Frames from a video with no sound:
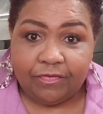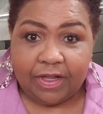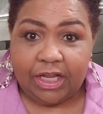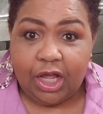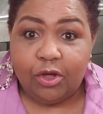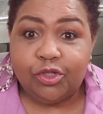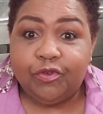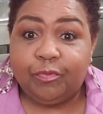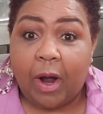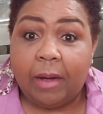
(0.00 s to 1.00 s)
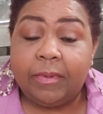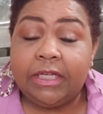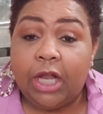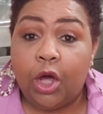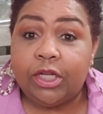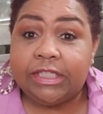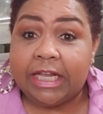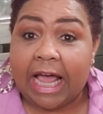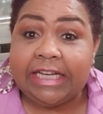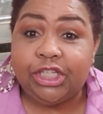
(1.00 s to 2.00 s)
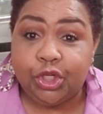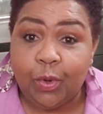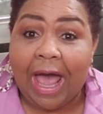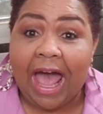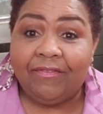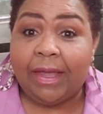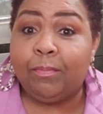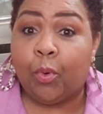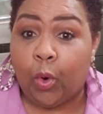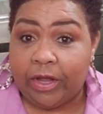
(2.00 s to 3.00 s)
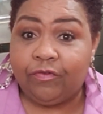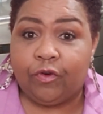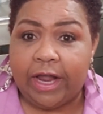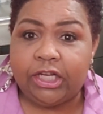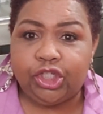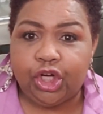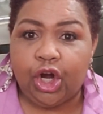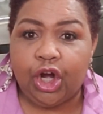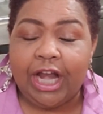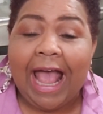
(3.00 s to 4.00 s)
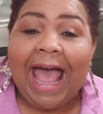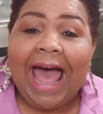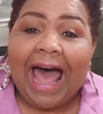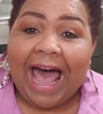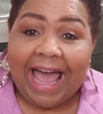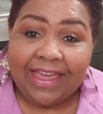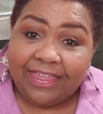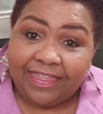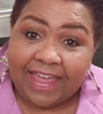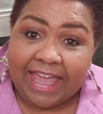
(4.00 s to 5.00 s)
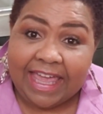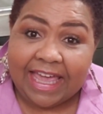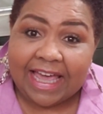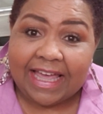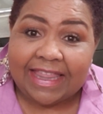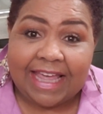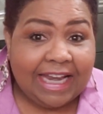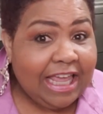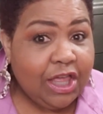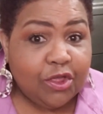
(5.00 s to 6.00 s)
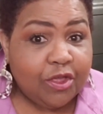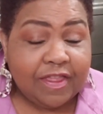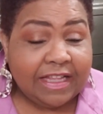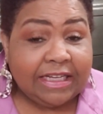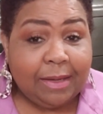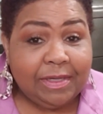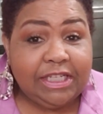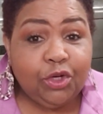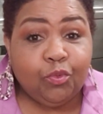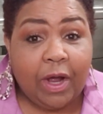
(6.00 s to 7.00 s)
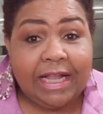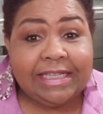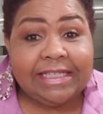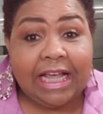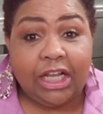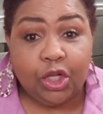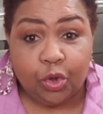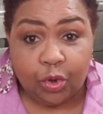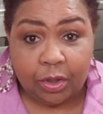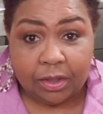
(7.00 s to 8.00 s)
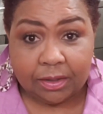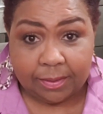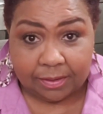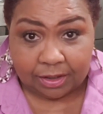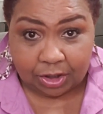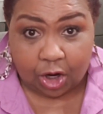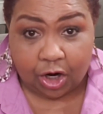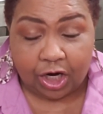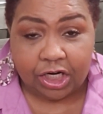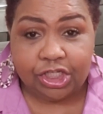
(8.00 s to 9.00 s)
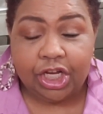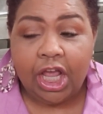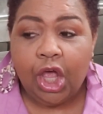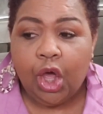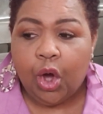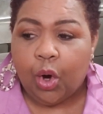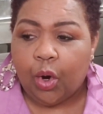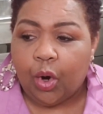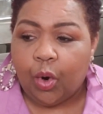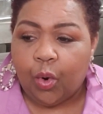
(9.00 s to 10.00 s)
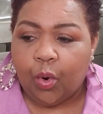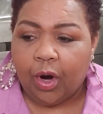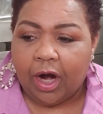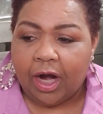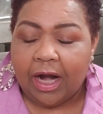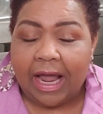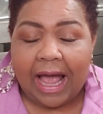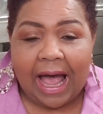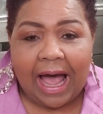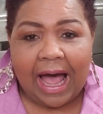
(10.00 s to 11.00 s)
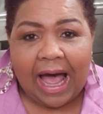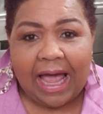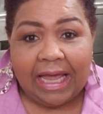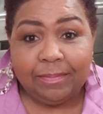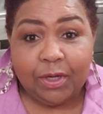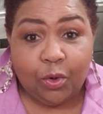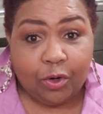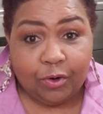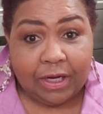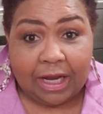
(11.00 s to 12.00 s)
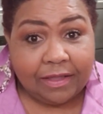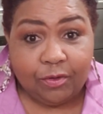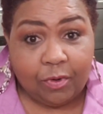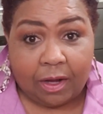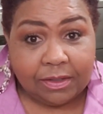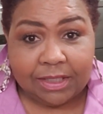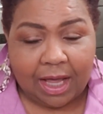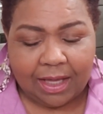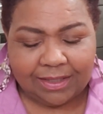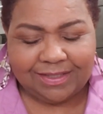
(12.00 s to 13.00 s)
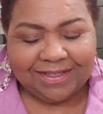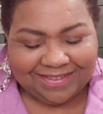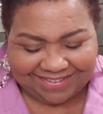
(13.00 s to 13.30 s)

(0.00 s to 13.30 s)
videos, you've probably noticed that I do have a boyfriend shirt. I think that either the limited runs a little large or I had been ordering like the wrong size